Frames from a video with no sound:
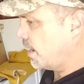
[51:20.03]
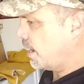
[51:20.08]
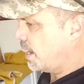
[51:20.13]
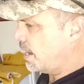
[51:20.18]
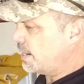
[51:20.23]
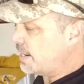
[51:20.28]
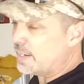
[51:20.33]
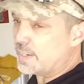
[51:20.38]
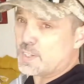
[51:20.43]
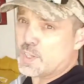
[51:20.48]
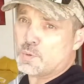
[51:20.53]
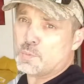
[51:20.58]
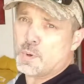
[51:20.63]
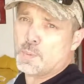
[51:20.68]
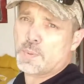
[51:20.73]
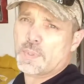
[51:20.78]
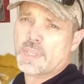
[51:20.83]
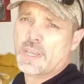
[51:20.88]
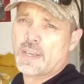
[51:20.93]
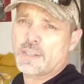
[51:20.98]
I gotta come up
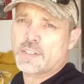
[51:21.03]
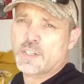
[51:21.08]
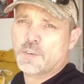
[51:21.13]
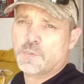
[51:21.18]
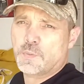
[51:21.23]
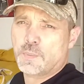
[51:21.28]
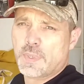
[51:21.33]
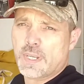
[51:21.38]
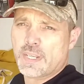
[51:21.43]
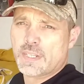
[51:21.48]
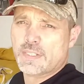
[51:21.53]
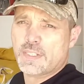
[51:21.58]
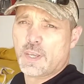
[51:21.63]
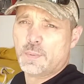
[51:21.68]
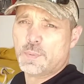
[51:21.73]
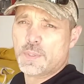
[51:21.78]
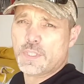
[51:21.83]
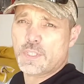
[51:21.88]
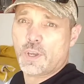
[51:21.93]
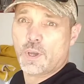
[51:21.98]
with an idea for my next
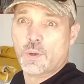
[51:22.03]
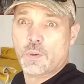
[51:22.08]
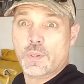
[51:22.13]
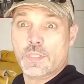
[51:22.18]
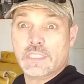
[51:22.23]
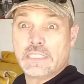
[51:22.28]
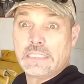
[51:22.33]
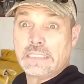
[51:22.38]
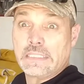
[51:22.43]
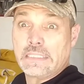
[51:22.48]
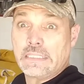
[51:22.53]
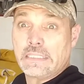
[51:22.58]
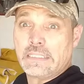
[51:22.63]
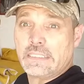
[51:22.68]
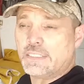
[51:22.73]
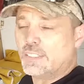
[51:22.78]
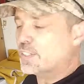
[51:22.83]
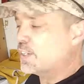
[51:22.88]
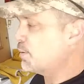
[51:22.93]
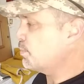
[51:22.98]
episode.
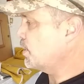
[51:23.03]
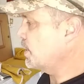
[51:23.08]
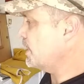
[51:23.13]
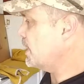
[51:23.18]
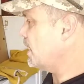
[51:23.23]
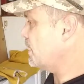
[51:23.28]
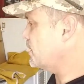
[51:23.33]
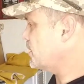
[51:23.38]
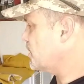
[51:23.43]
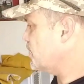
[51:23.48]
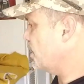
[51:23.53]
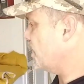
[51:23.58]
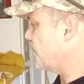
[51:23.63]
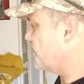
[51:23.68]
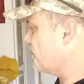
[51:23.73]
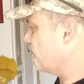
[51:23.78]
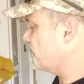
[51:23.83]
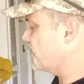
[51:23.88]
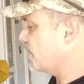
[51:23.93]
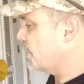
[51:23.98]
I'm running out of
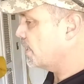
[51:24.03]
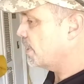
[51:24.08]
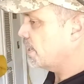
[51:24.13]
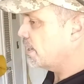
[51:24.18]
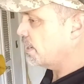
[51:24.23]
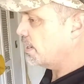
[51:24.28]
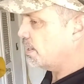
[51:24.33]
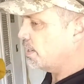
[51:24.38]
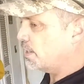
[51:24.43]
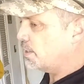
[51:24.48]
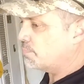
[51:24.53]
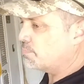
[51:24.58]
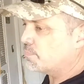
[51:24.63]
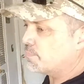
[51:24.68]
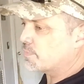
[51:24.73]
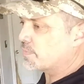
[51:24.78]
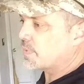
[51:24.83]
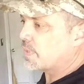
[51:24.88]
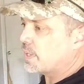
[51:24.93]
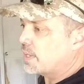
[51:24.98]
stuff. I
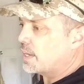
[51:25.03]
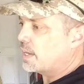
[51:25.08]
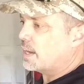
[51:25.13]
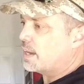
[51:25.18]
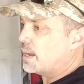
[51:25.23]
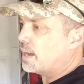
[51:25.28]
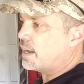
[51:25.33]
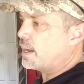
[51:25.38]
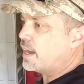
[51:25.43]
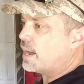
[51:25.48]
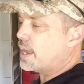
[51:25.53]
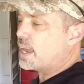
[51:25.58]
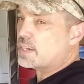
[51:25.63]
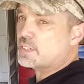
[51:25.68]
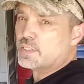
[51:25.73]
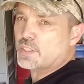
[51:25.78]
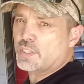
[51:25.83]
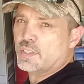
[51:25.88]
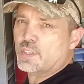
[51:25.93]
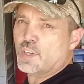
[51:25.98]

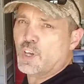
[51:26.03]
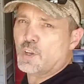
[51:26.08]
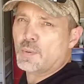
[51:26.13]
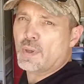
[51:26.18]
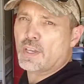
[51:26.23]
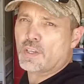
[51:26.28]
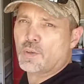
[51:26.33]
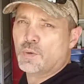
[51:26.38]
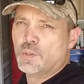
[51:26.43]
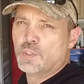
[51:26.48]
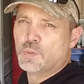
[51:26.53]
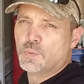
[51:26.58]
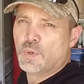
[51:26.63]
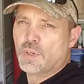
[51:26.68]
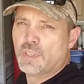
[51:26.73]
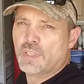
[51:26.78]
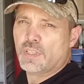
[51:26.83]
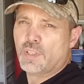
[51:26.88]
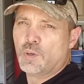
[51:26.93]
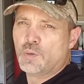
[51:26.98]
actually thought about going to one
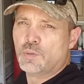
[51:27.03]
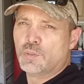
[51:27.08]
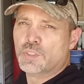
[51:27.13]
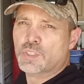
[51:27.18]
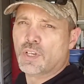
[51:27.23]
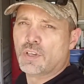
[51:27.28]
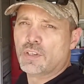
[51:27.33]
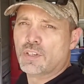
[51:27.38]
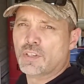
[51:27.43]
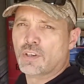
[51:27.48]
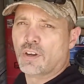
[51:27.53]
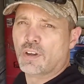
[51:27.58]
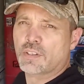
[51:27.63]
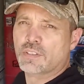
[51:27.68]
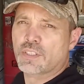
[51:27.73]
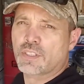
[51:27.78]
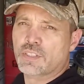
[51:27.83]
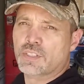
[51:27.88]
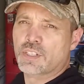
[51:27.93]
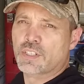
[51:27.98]
of the local
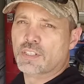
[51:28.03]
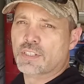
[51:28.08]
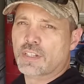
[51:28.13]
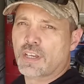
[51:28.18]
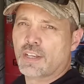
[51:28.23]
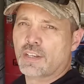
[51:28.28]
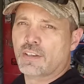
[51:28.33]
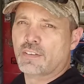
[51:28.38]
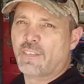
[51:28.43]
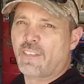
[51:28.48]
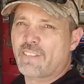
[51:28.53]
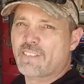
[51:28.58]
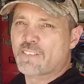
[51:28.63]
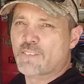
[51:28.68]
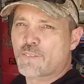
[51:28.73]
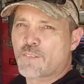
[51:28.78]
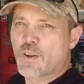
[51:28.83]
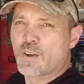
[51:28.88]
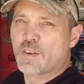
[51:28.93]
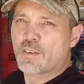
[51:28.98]
junkyards and just kind of
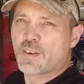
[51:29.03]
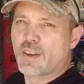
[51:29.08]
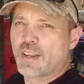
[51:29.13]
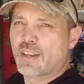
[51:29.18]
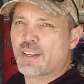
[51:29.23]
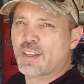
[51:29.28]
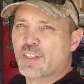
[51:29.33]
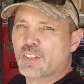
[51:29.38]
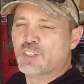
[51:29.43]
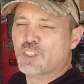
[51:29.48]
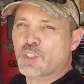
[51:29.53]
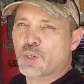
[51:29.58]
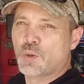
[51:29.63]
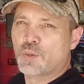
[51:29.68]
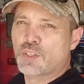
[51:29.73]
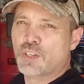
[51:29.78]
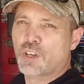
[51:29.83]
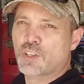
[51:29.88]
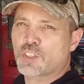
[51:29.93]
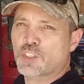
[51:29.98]
running around it and
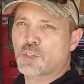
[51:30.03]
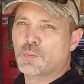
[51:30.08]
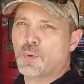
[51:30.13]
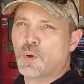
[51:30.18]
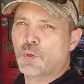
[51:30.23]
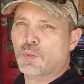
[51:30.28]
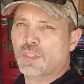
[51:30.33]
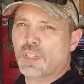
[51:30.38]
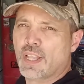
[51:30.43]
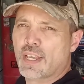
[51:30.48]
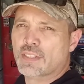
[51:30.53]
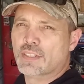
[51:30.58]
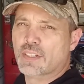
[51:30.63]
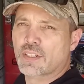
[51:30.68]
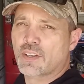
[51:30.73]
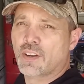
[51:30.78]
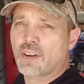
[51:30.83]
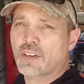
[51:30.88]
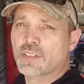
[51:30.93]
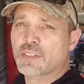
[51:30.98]
showing y'all some old classic
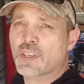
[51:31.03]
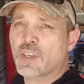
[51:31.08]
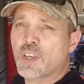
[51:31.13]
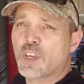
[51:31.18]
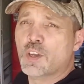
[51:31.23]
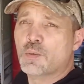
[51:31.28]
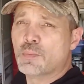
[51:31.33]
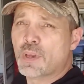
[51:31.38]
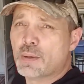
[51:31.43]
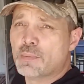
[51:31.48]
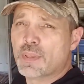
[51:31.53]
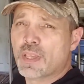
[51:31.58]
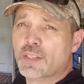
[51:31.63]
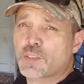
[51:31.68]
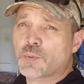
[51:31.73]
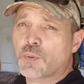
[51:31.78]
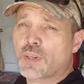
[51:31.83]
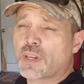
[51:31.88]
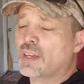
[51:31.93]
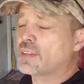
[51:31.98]
cars. Maybe
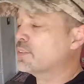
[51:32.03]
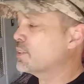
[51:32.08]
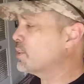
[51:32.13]
that's what I'll